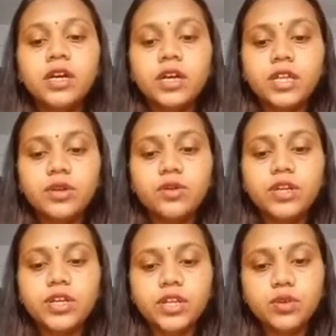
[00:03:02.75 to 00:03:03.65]

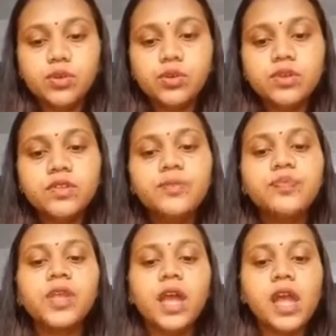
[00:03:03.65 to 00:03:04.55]
regulatory codes
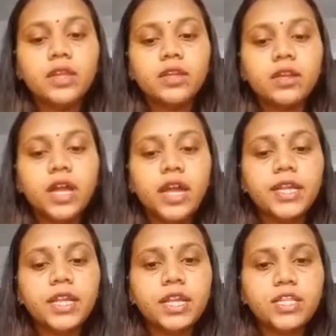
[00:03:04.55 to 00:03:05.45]
and
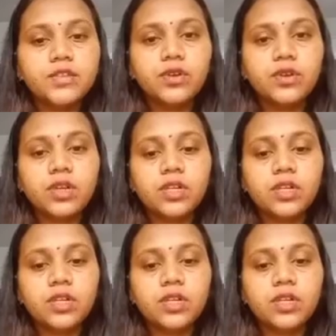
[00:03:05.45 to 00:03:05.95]
guidelines for